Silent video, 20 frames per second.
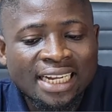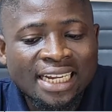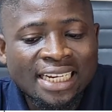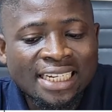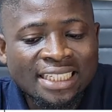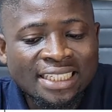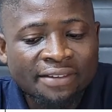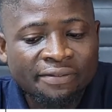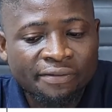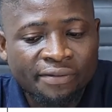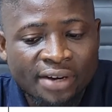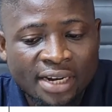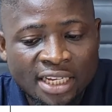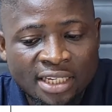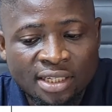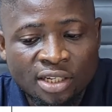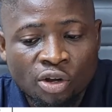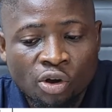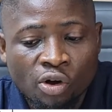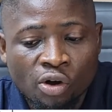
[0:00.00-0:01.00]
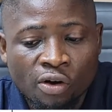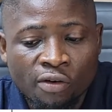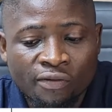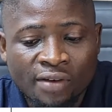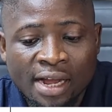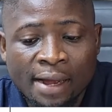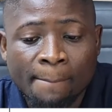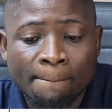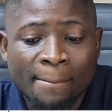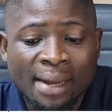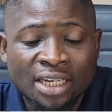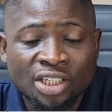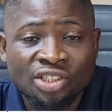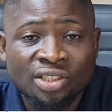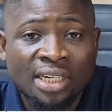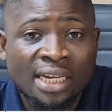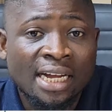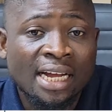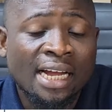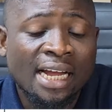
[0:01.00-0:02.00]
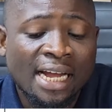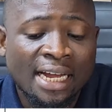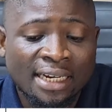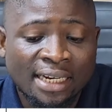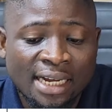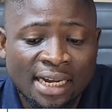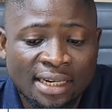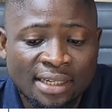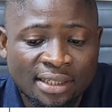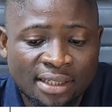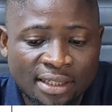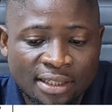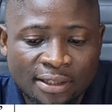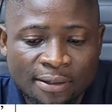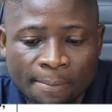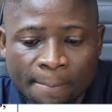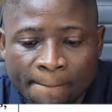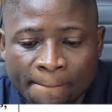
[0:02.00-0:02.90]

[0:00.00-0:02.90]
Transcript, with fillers: indifference curve and marginal analysis